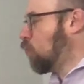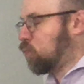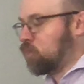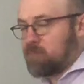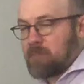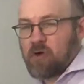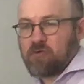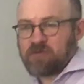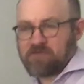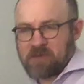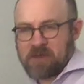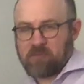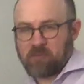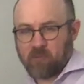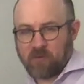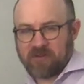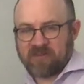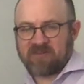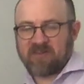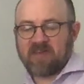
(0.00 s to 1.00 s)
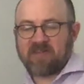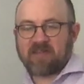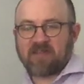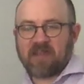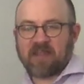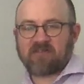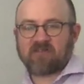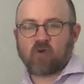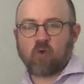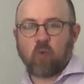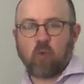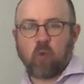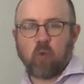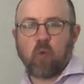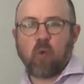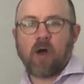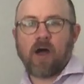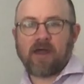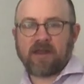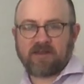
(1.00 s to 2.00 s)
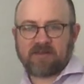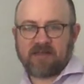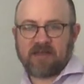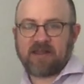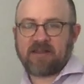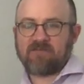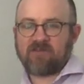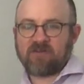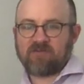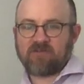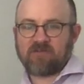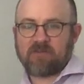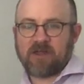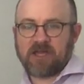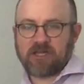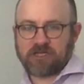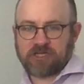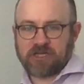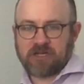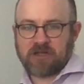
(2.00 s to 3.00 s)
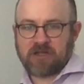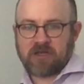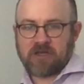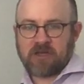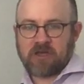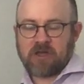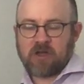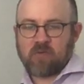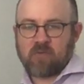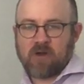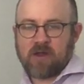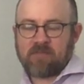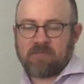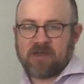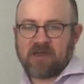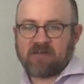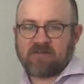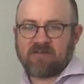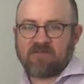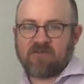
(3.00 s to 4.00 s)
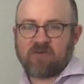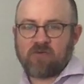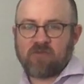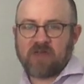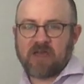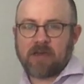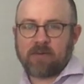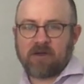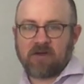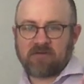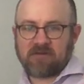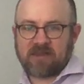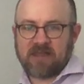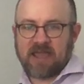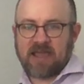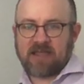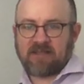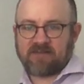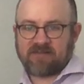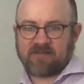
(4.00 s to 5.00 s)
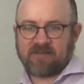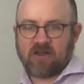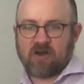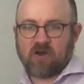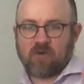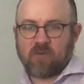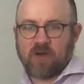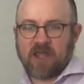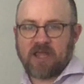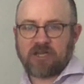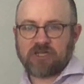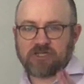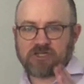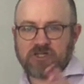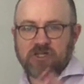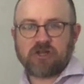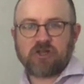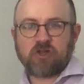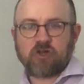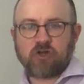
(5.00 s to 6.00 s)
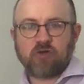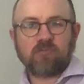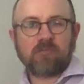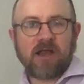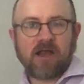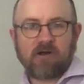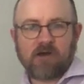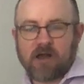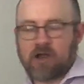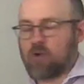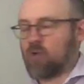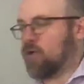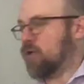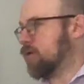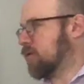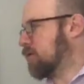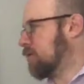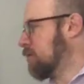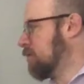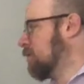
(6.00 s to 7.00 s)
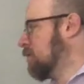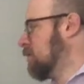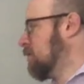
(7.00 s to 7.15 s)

Most people would say that that's quantitative information, right? Because if you think about dates, they're arranged in a numeric order.